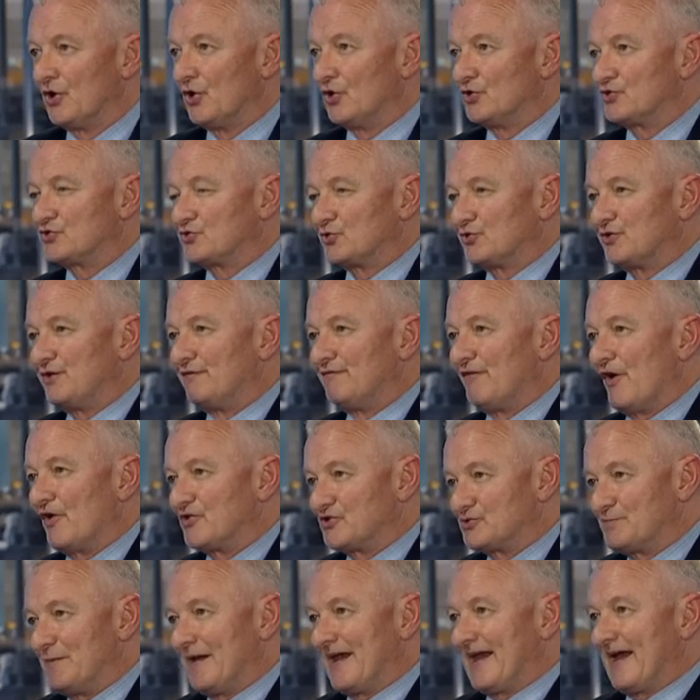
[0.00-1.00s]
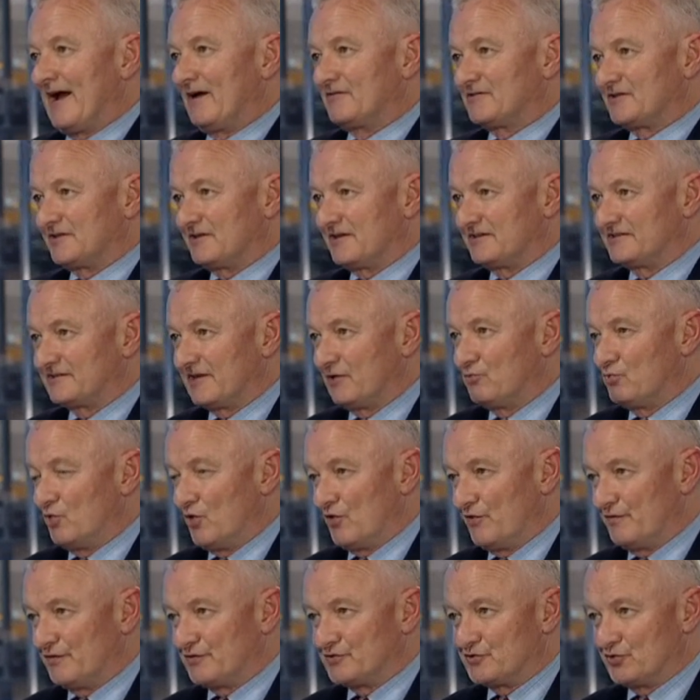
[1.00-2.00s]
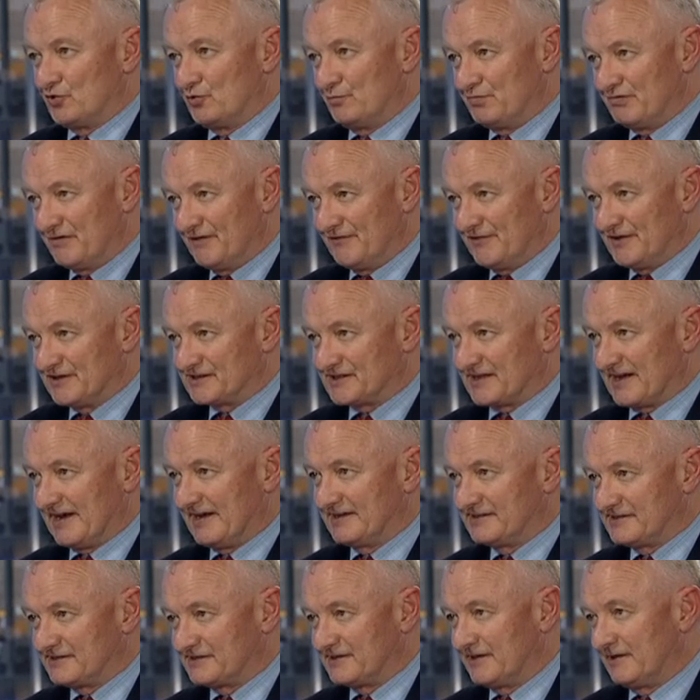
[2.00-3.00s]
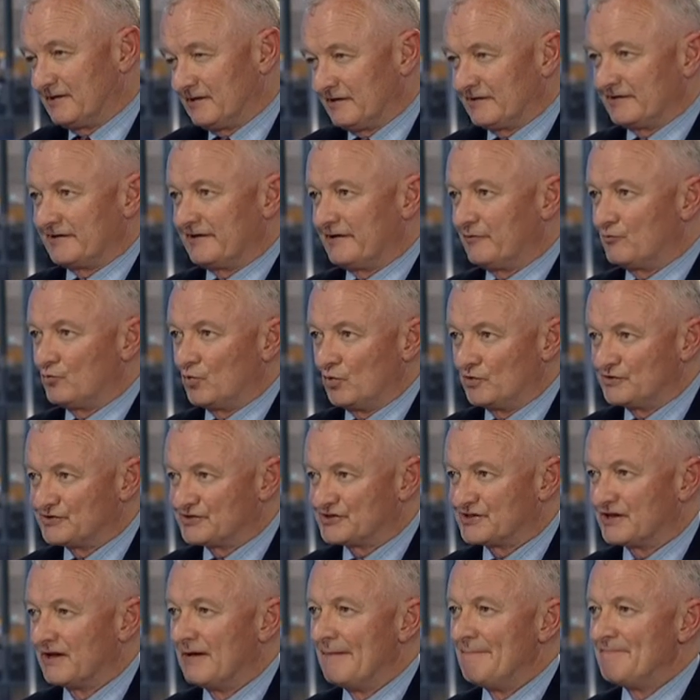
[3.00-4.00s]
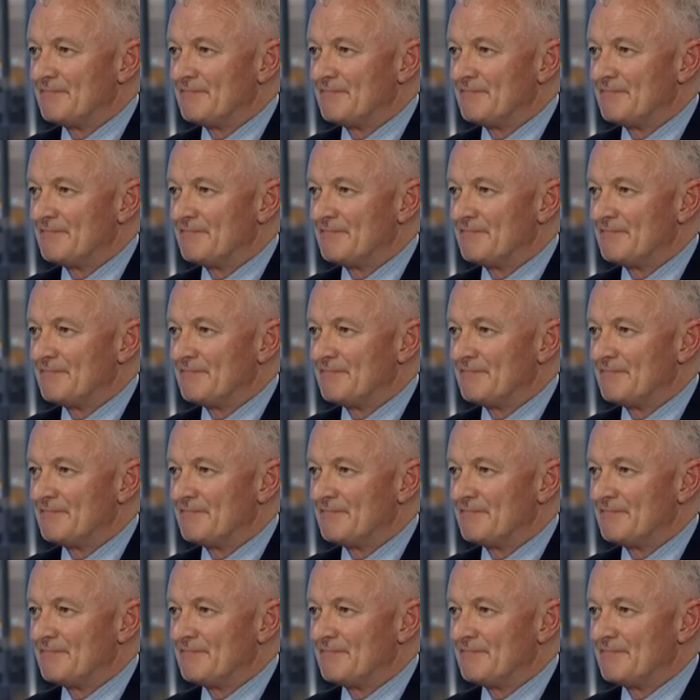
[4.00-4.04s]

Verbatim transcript: should the votes be counted as they were in the two previous cases, Hill and in Woods?